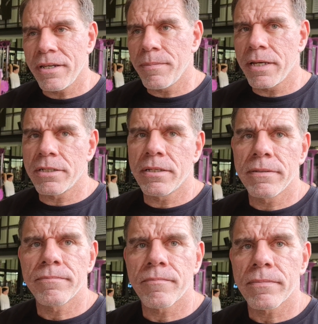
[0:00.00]
Glass of
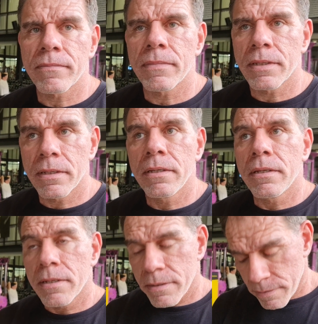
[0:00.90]
water, 1 spoon of
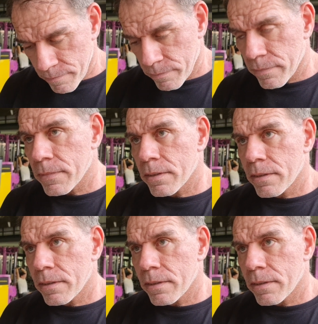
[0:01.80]
bicarb.